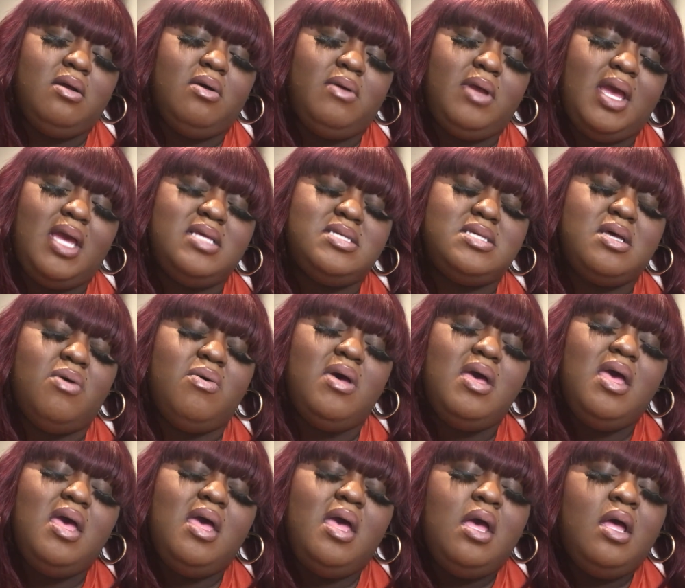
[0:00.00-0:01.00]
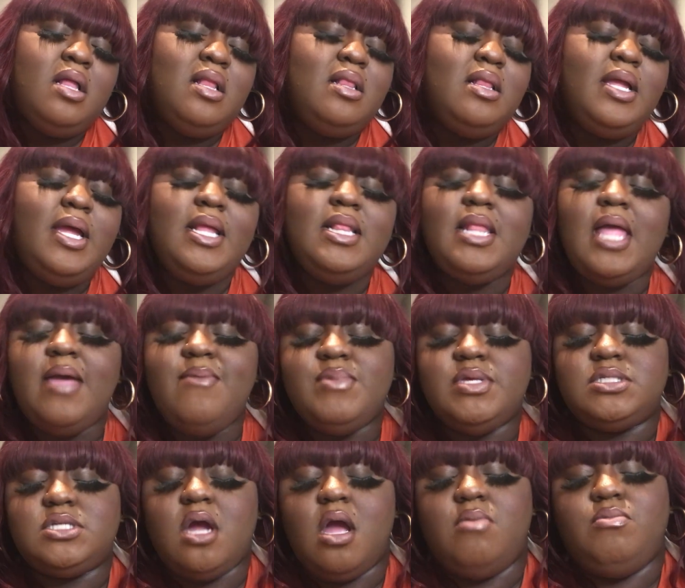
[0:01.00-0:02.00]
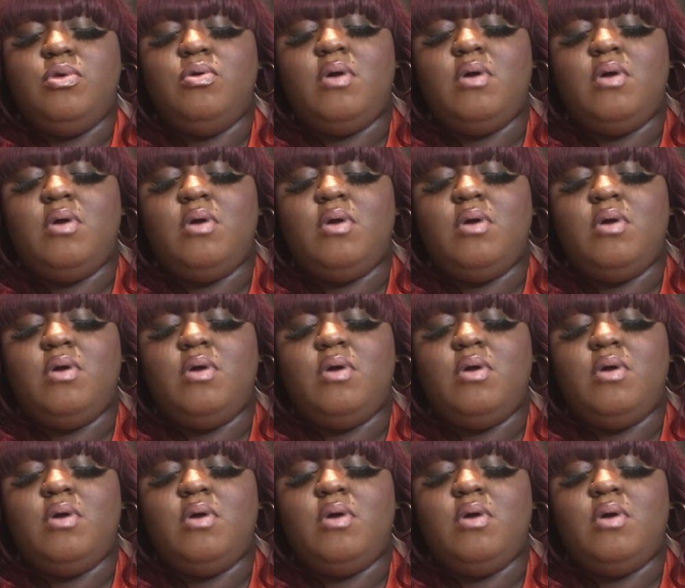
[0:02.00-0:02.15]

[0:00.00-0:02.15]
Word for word: Okay. So, in layman's term,